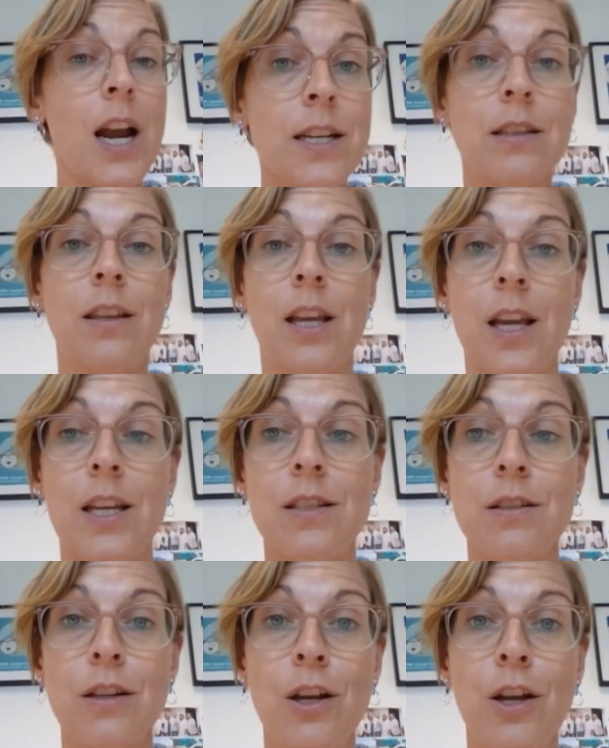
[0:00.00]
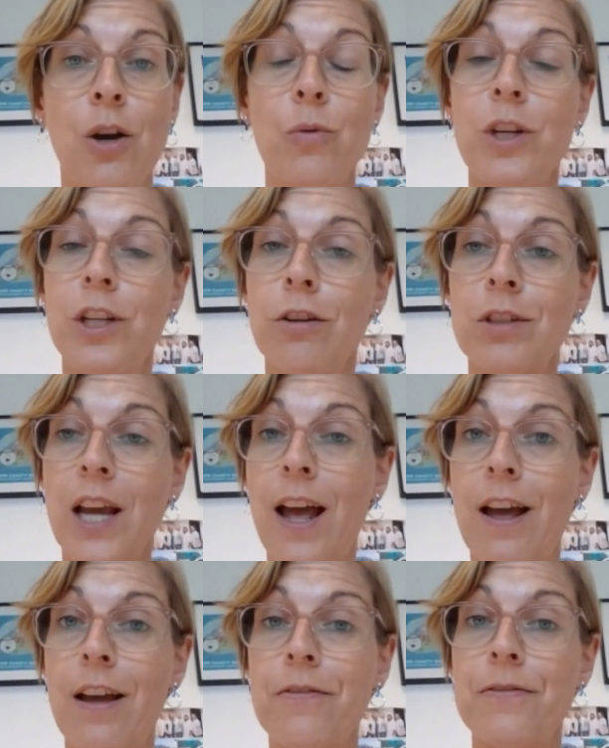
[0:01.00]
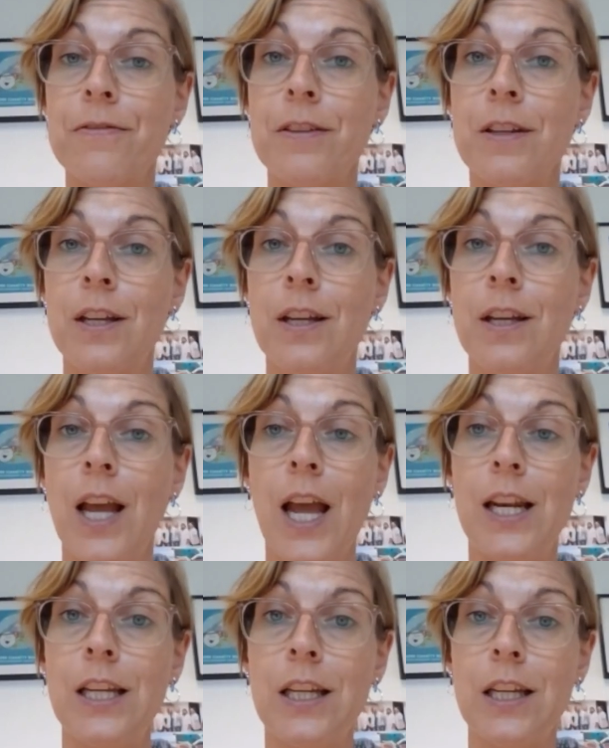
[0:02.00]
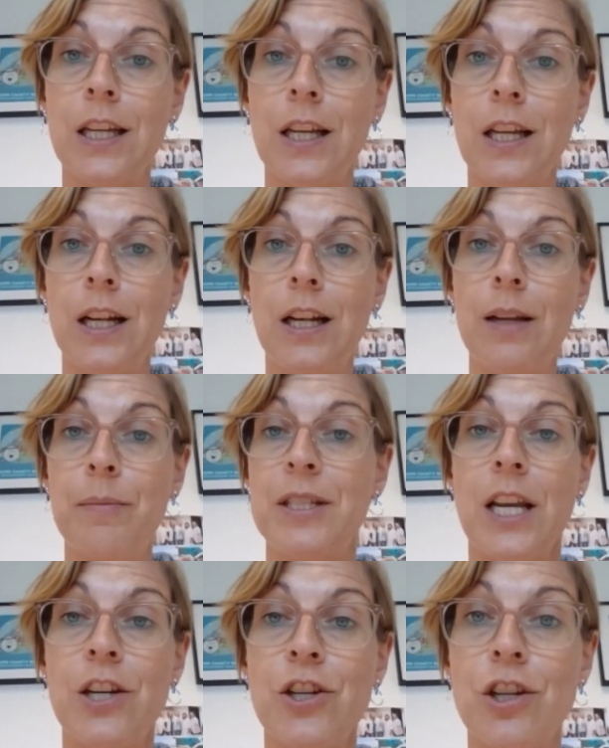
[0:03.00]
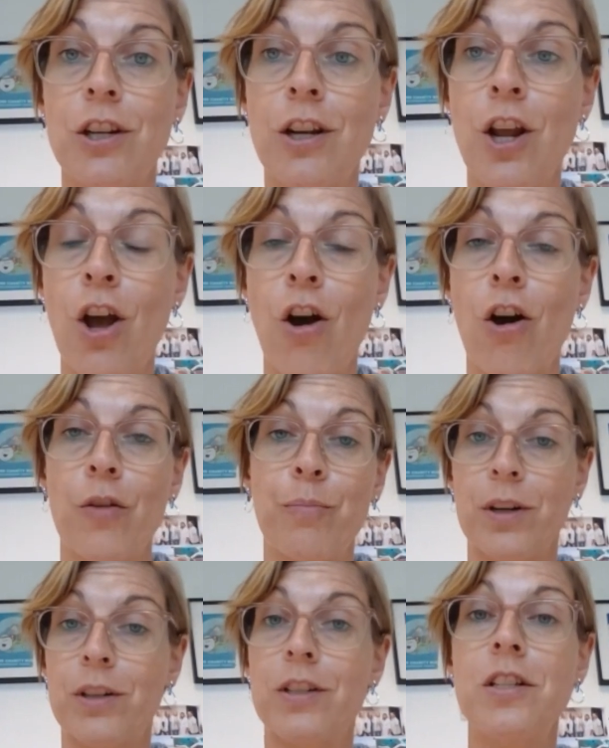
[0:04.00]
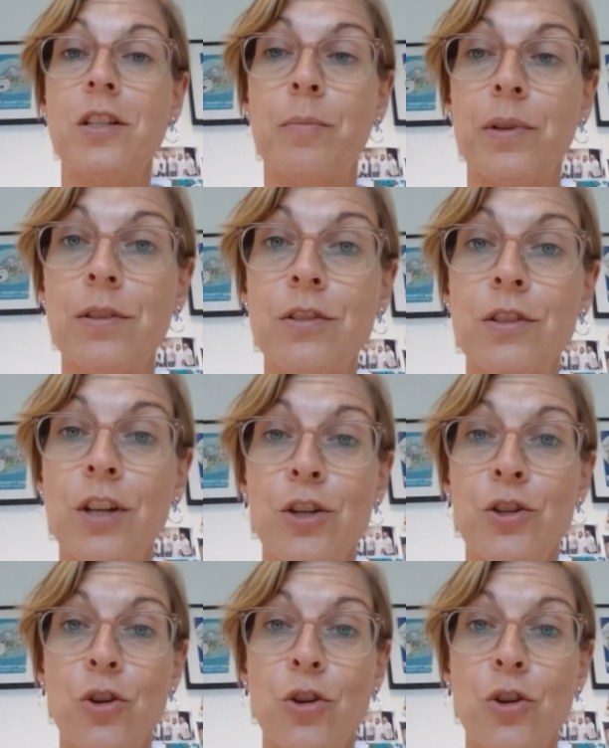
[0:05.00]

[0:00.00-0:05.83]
The nice thing is we don't have any limitation on participants.